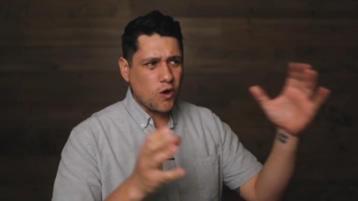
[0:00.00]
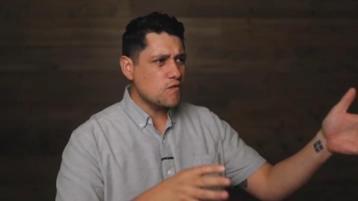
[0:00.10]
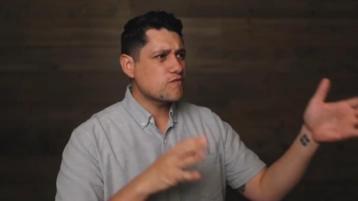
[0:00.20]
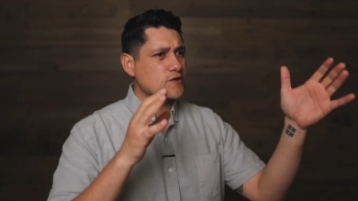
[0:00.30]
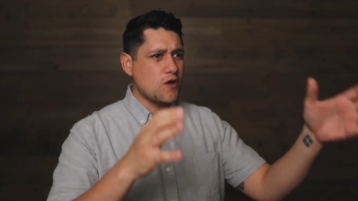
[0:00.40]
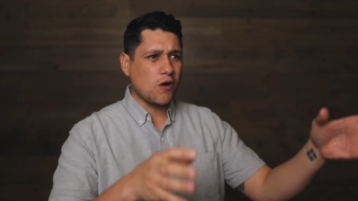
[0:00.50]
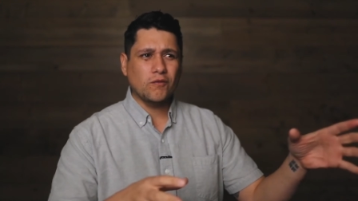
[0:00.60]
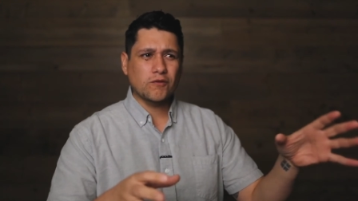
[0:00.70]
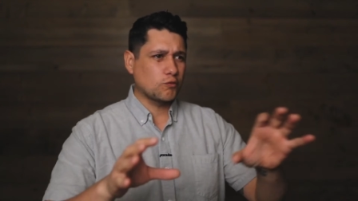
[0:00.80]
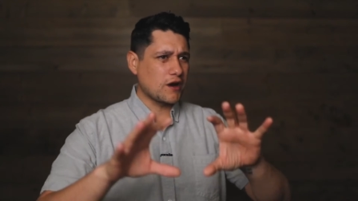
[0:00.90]
over and
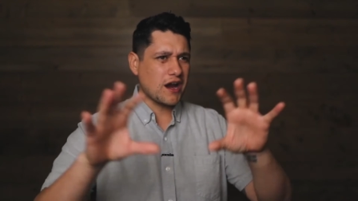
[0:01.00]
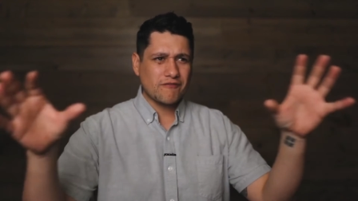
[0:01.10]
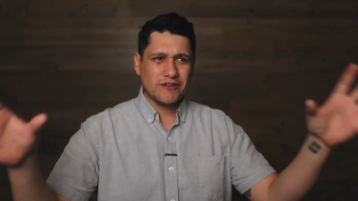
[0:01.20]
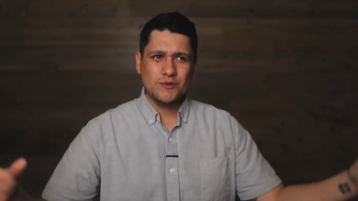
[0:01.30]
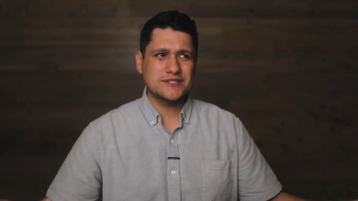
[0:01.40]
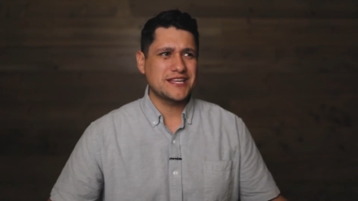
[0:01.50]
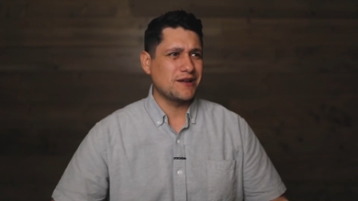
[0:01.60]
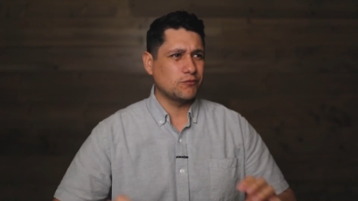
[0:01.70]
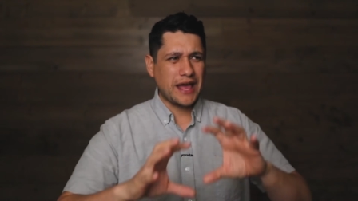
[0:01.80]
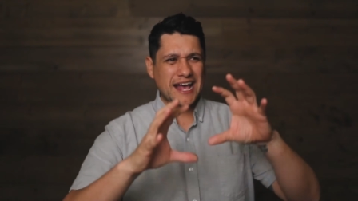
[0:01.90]
over, wherever he was at,